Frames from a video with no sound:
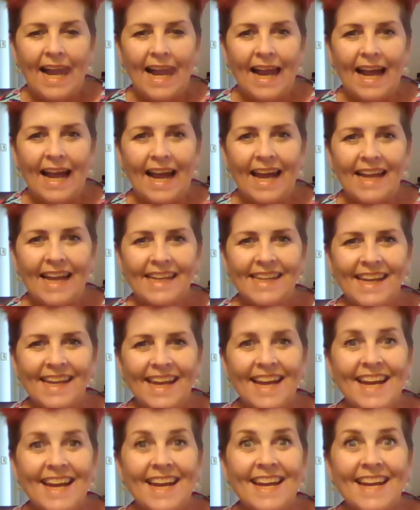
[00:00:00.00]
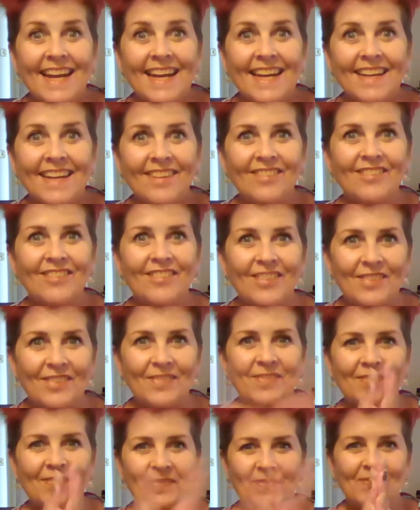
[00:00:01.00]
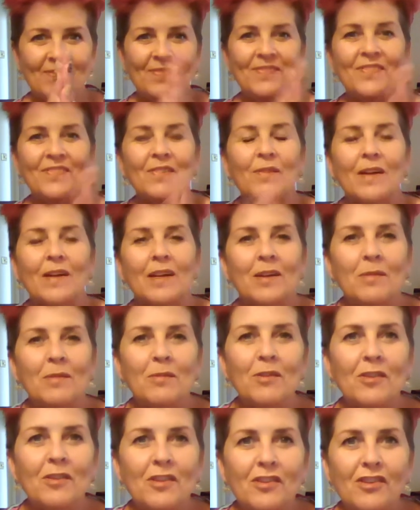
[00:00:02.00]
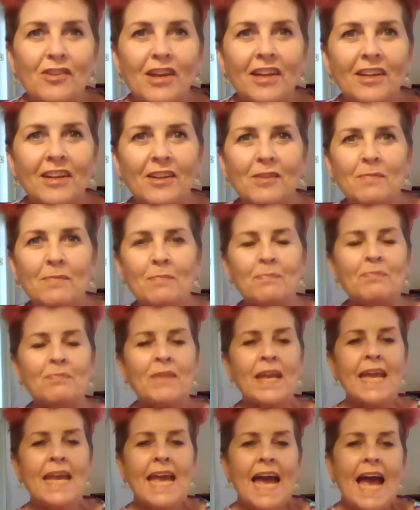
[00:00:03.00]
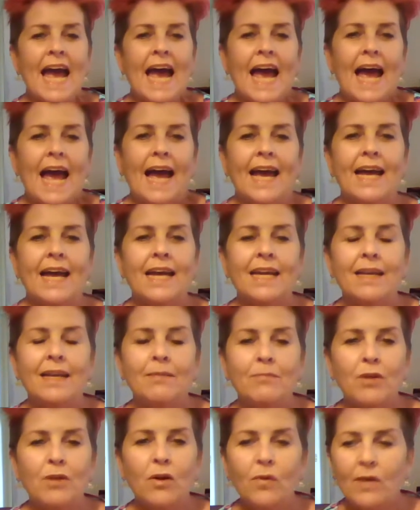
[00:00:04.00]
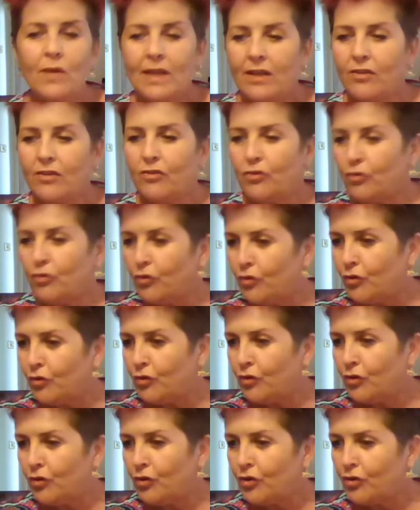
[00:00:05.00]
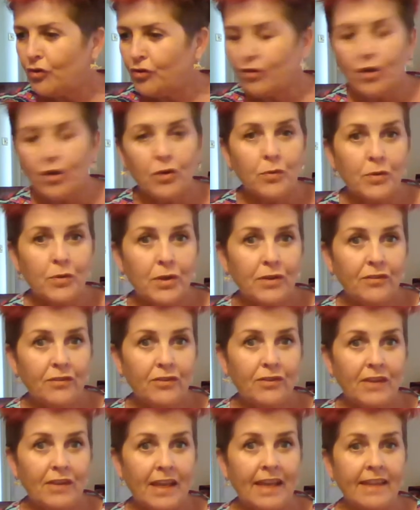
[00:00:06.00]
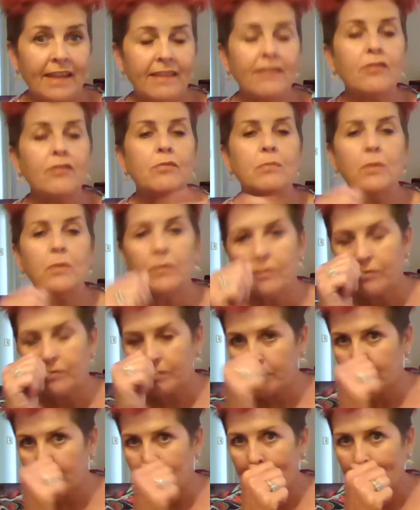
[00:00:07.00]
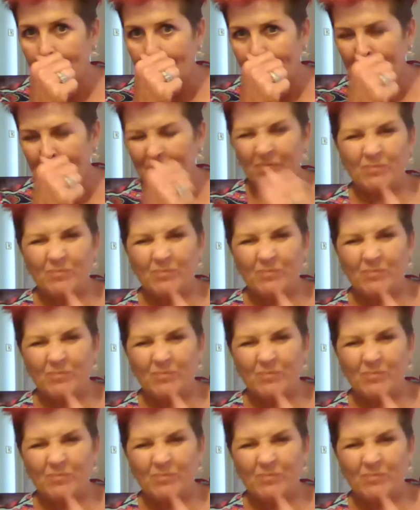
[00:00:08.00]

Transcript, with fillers: Hi guys, welcome to the channel. I'm going to show you today this month's um,